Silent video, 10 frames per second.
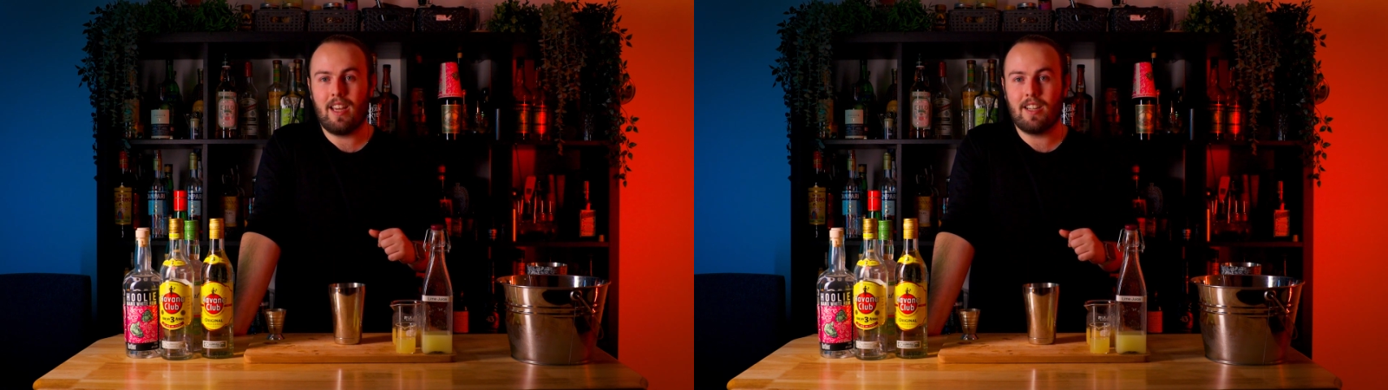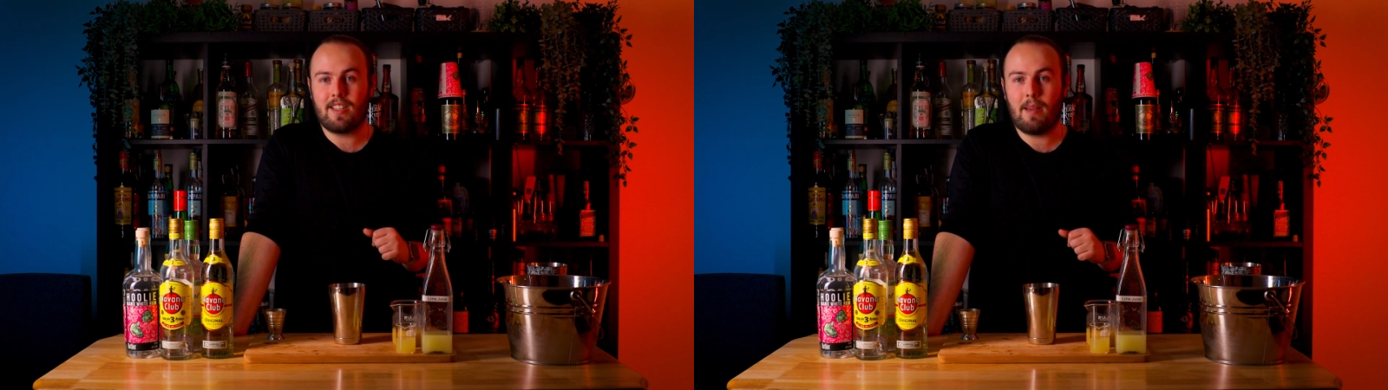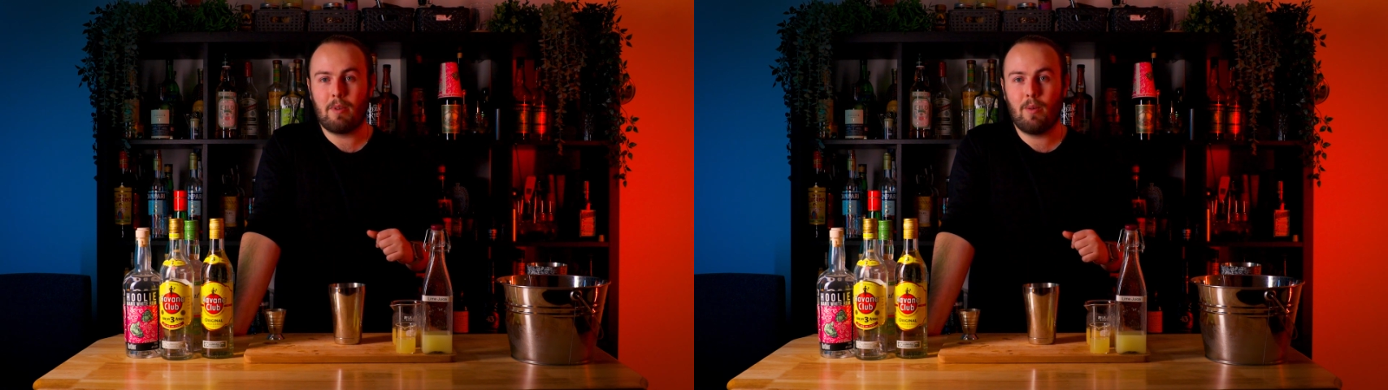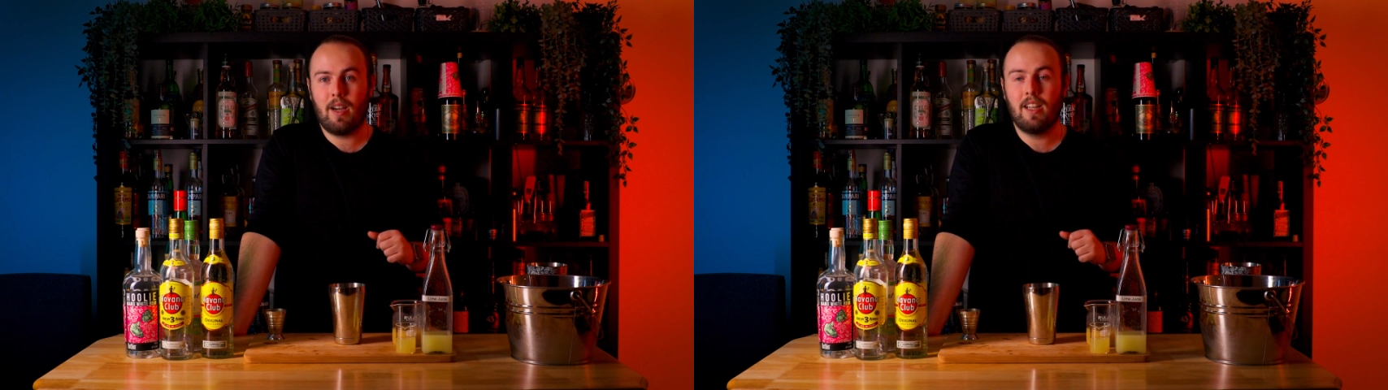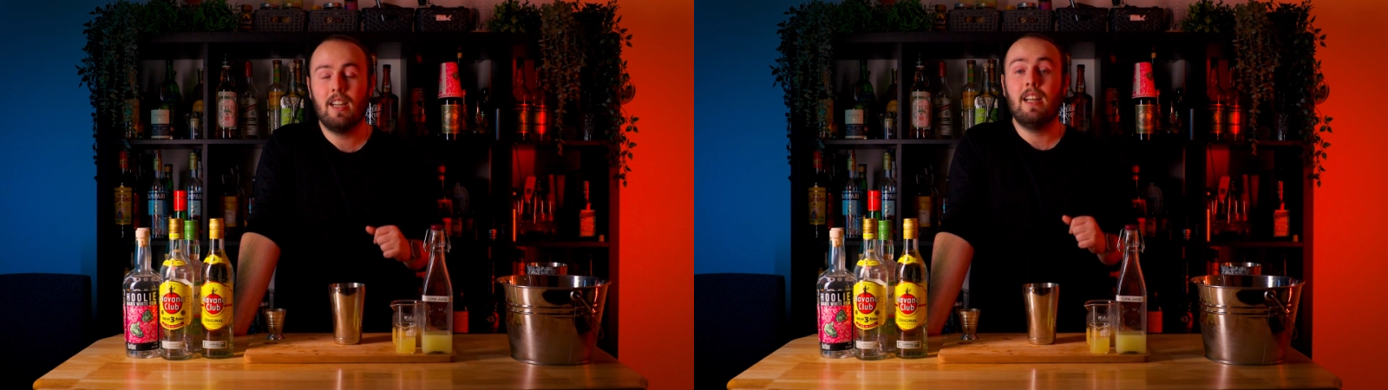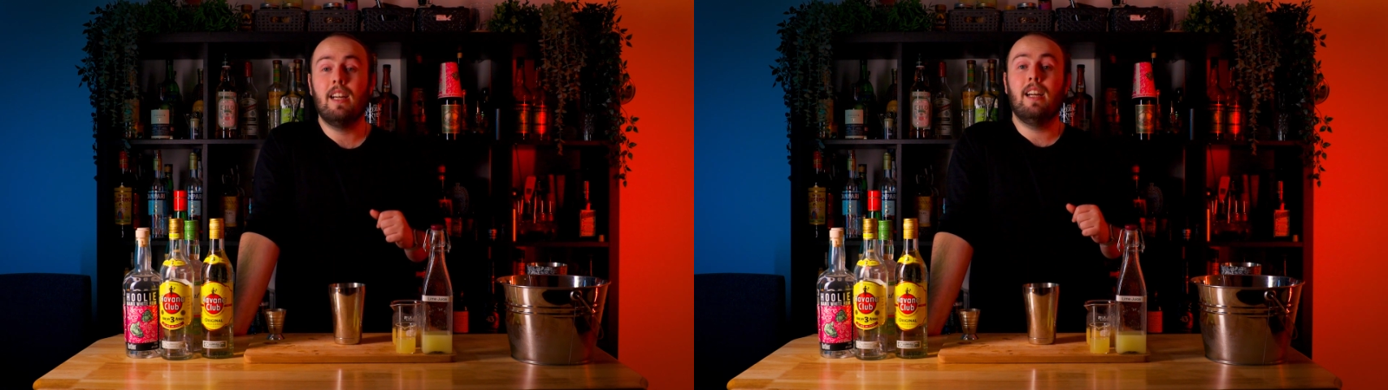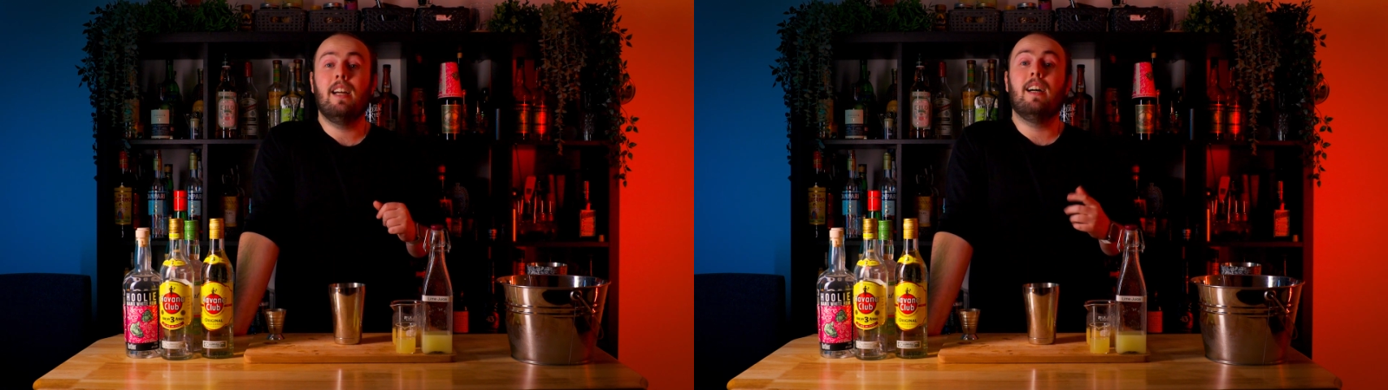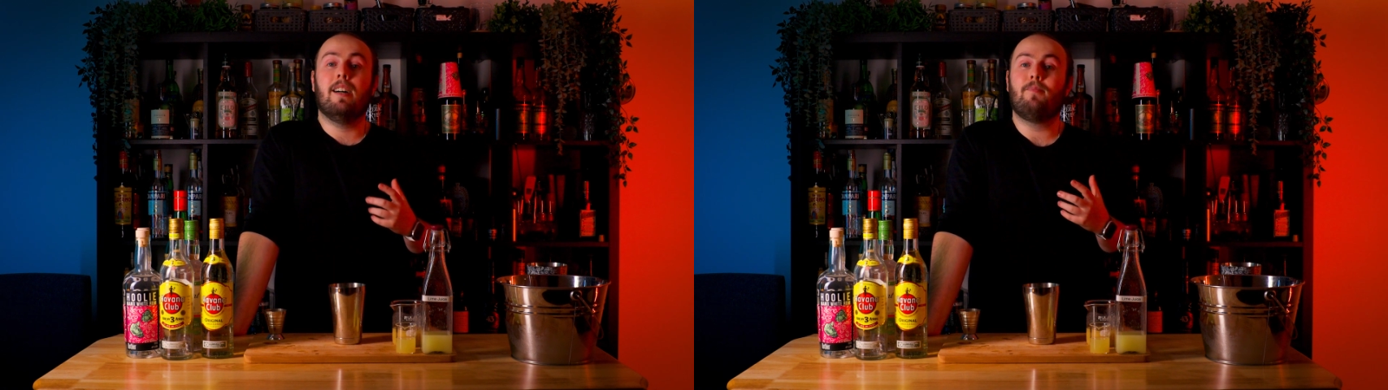Ernest Hemingway,
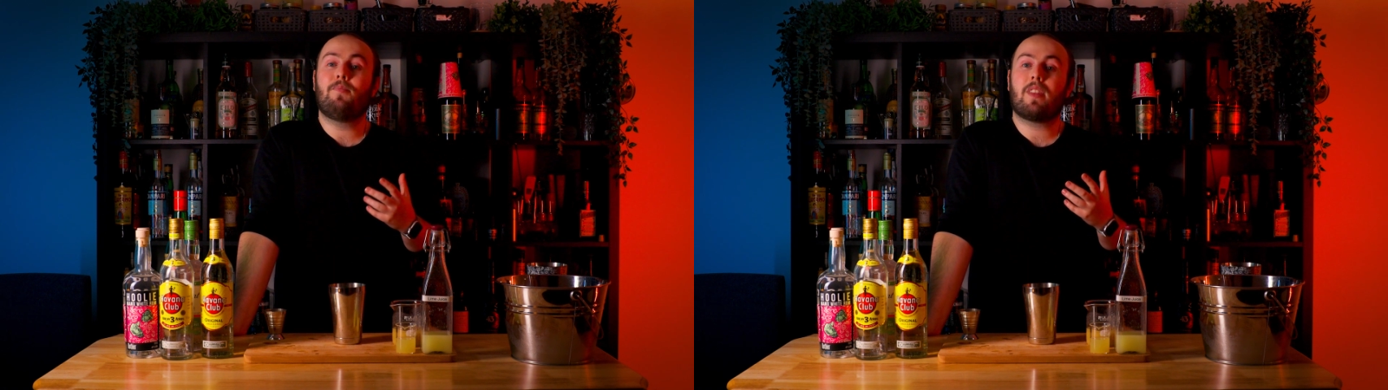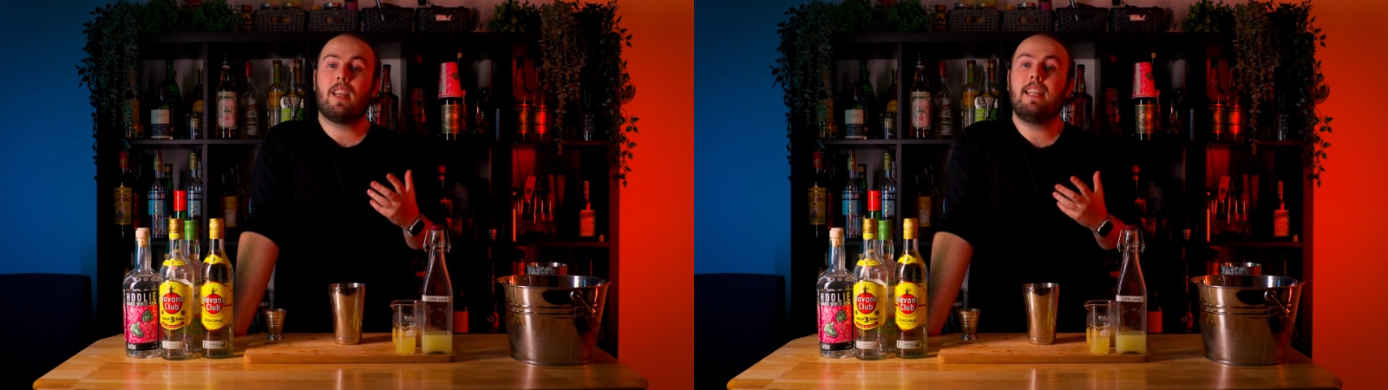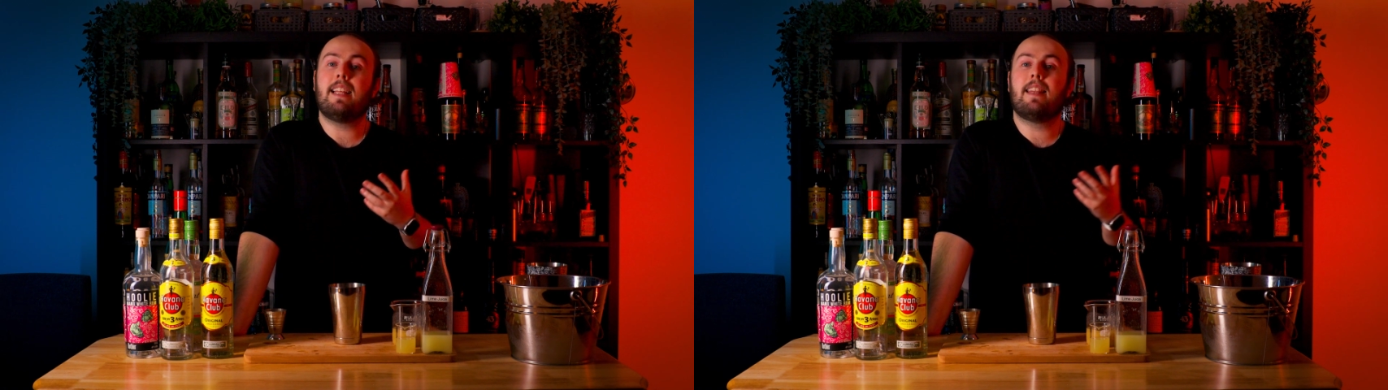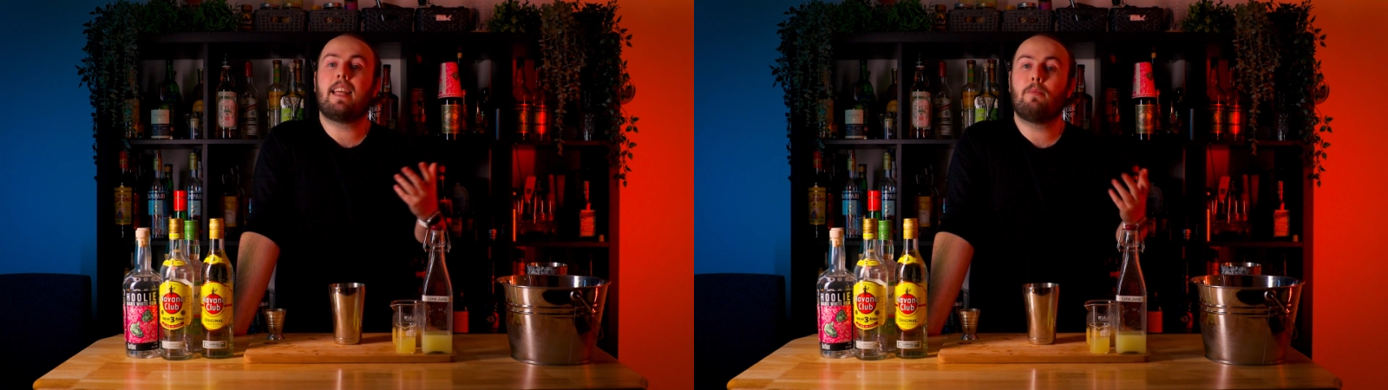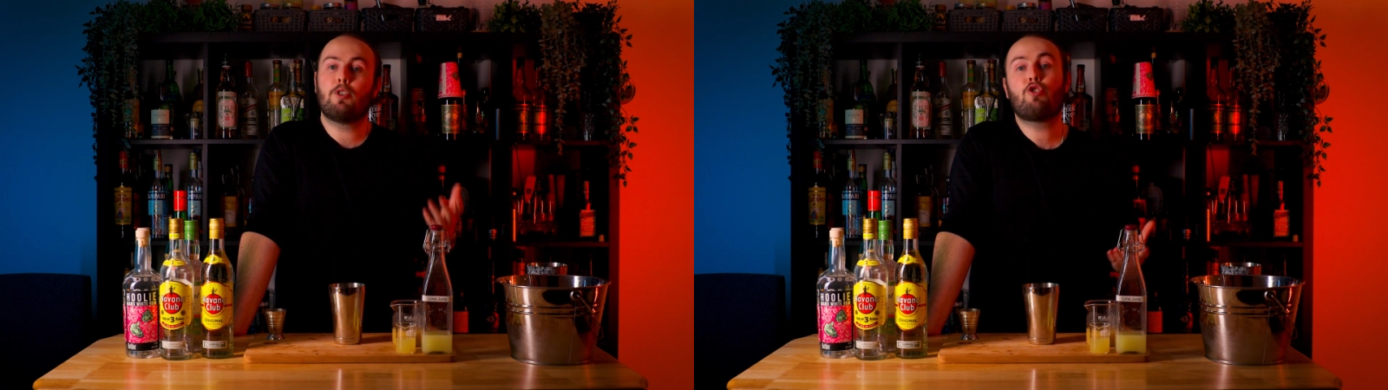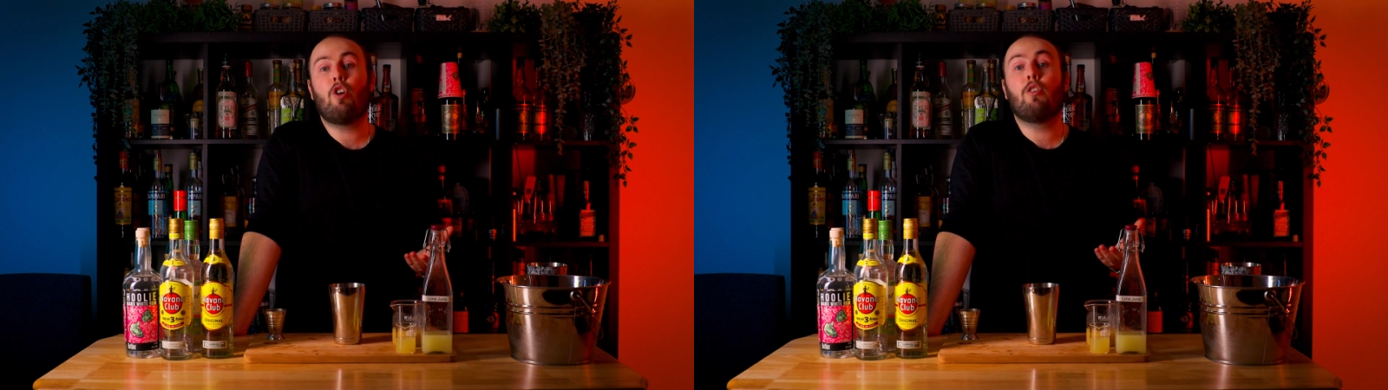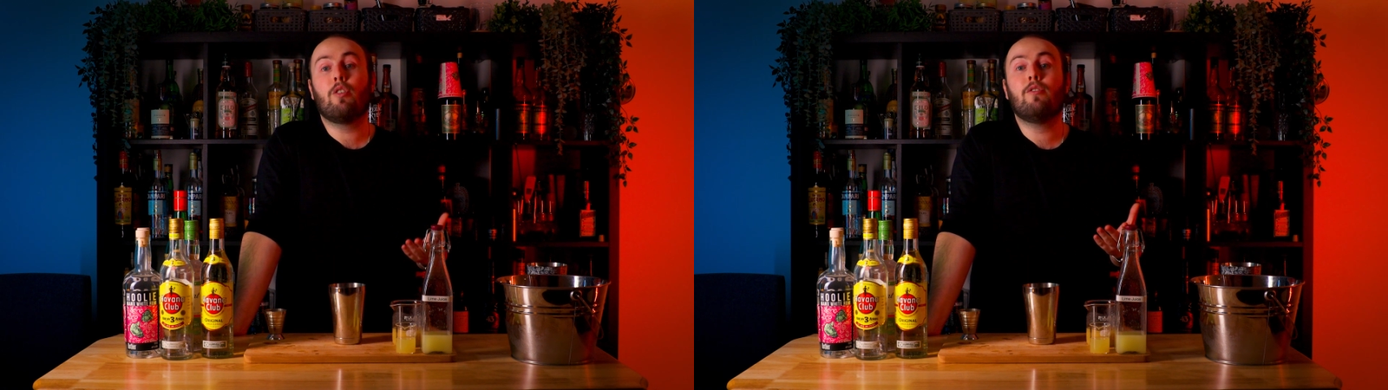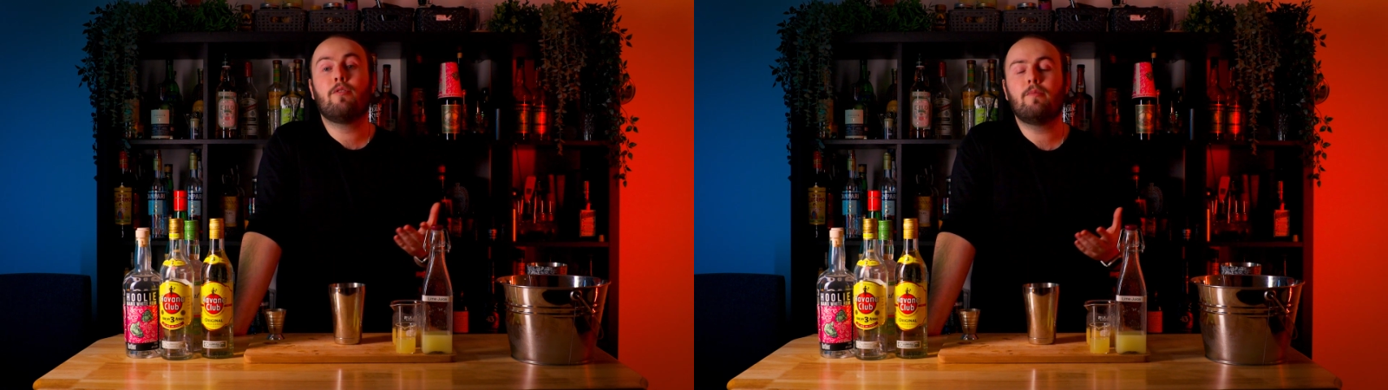he didn't think it was strong
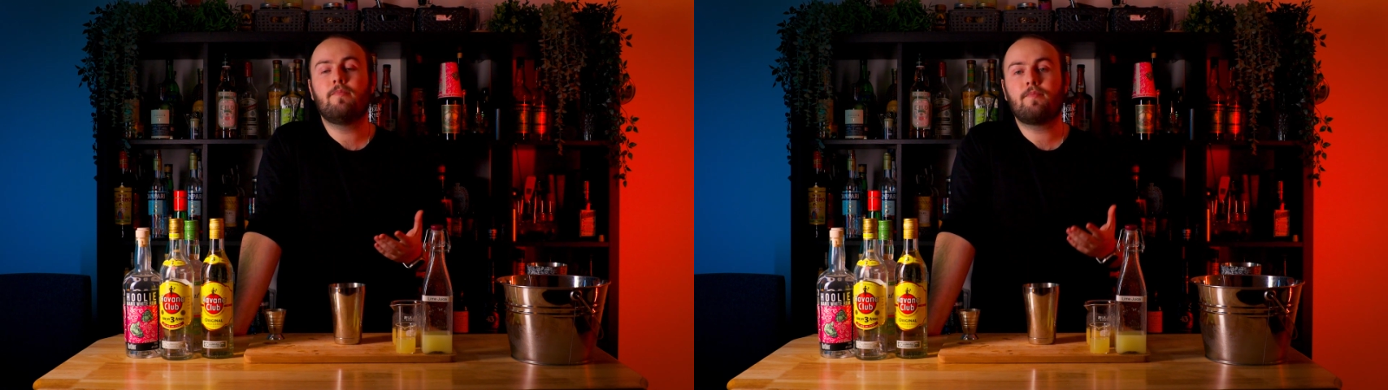enough.